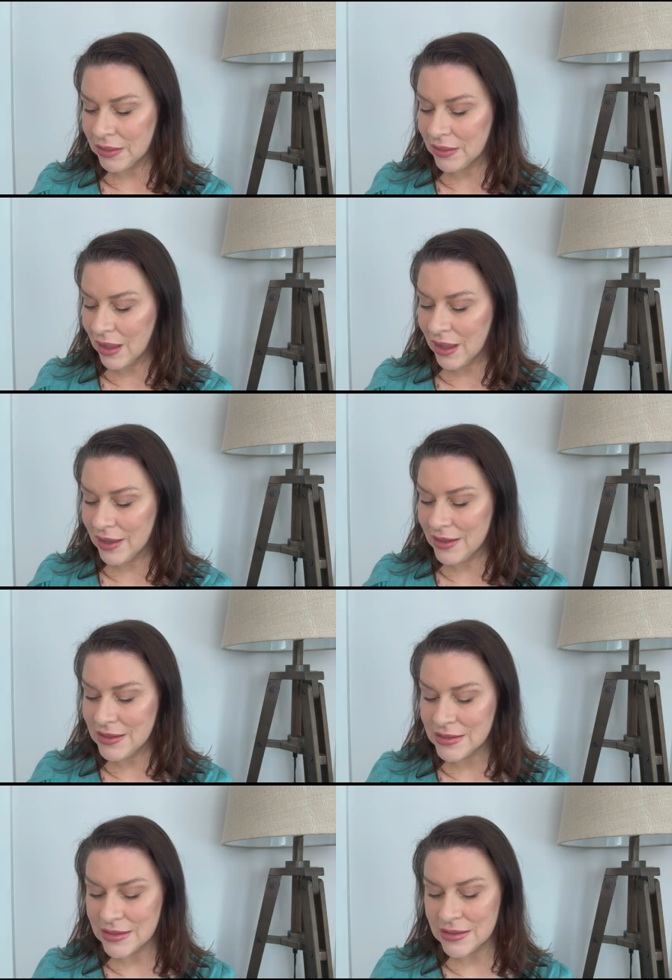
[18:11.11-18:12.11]

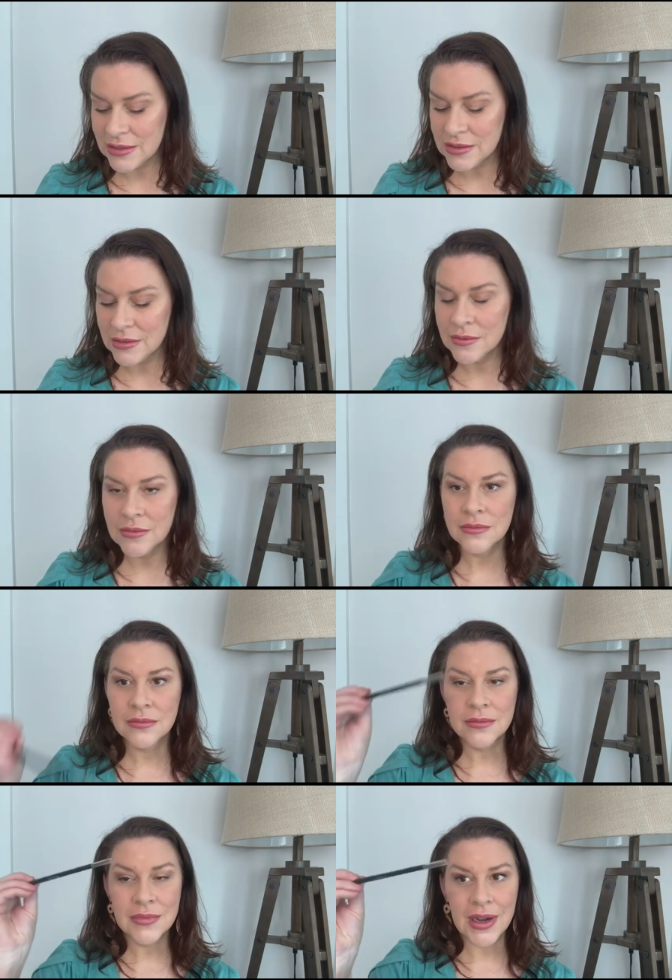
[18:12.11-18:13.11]
plus
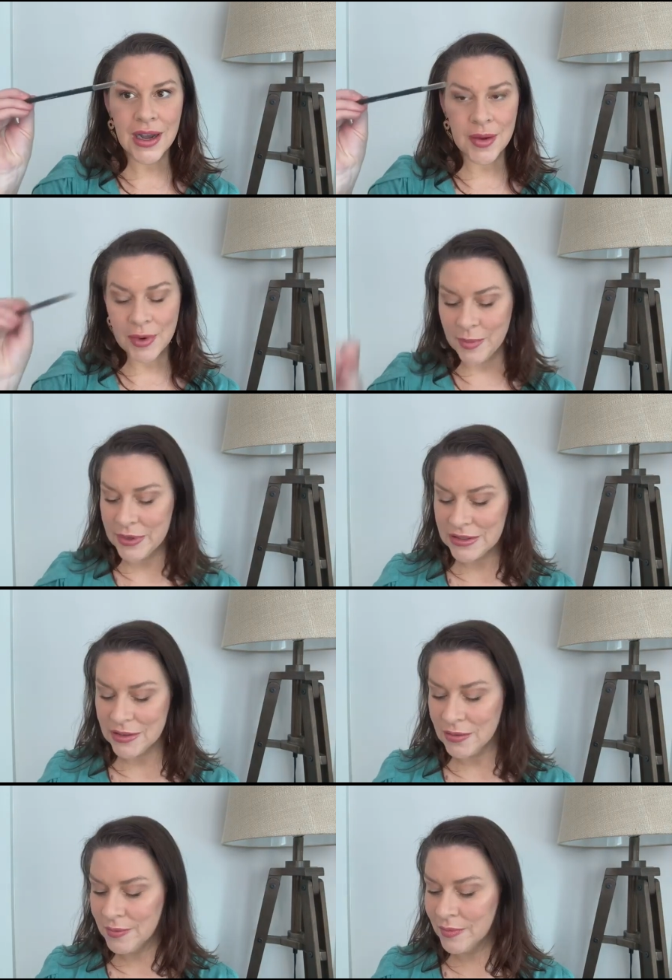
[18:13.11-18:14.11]
eyebrow
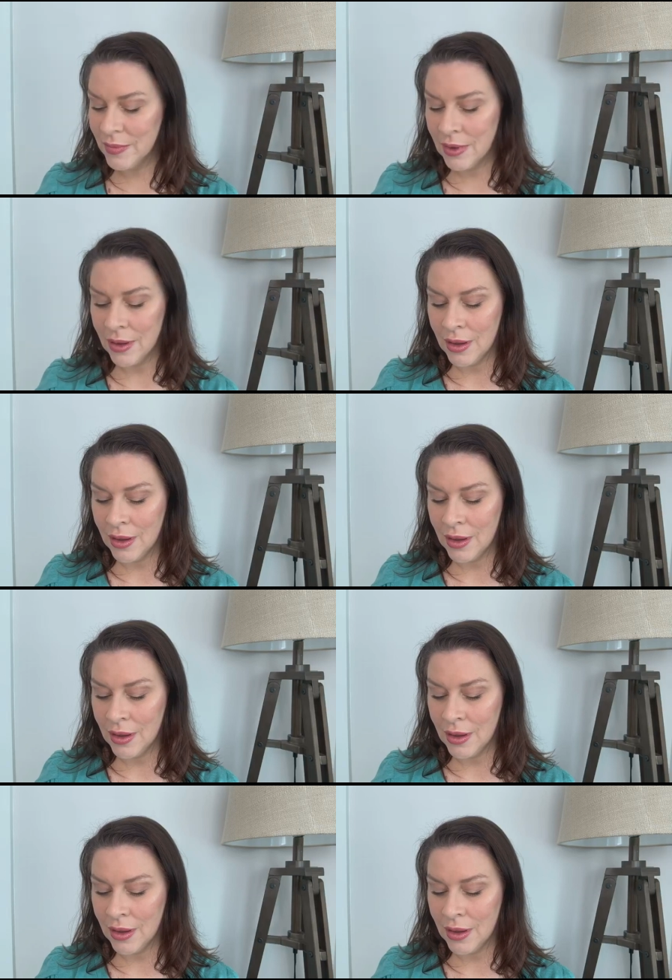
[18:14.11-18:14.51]
pencil,